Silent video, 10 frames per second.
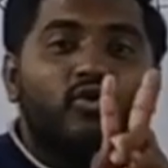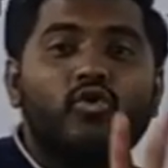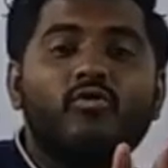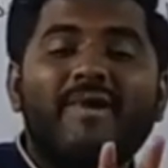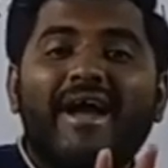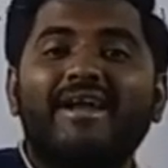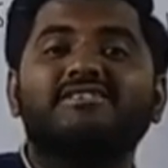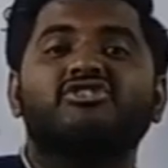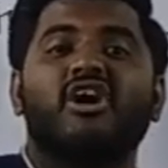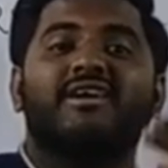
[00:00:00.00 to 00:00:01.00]
2
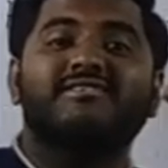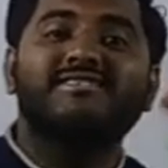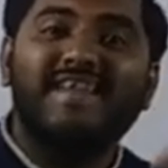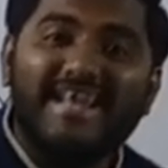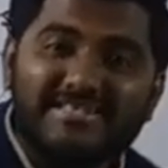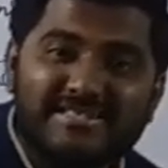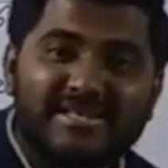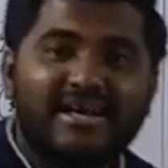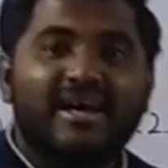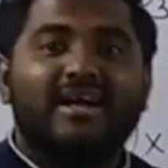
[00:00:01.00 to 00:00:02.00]
minus charge is less.
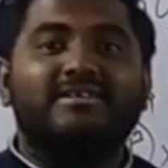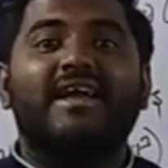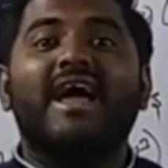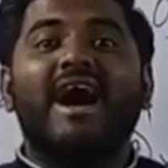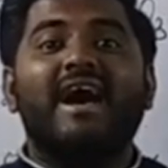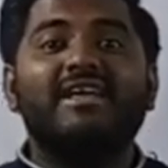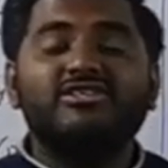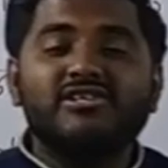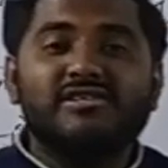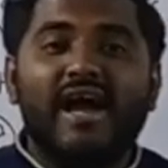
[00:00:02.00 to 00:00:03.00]
Then
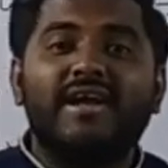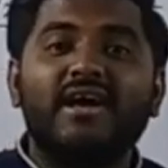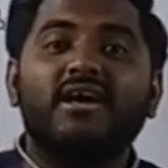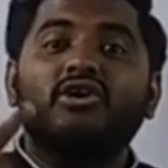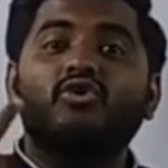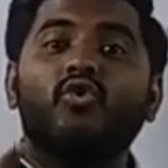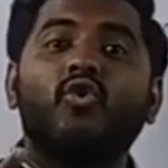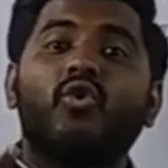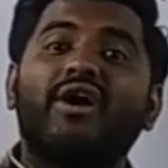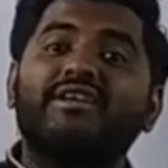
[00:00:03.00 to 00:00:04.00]
RHS side 2
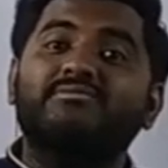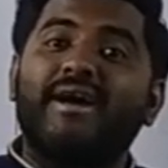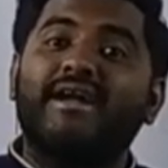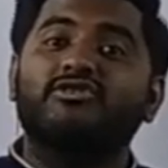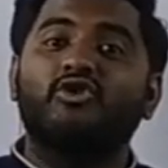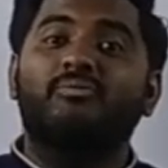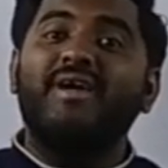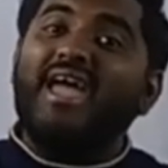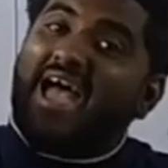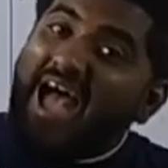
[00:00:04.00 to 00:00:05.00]
OH minus should
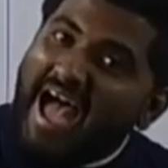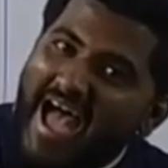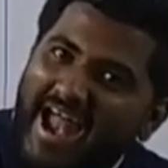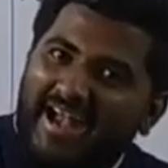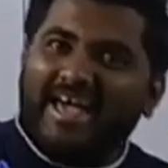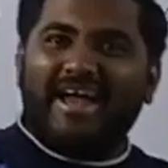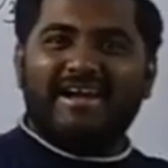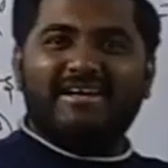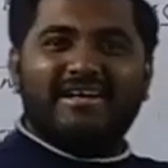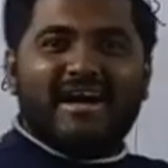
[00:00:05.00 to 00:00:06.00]
be
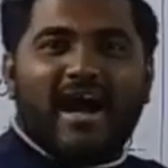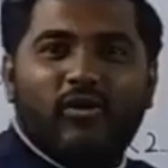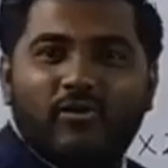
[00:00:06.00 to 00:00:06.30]
added. I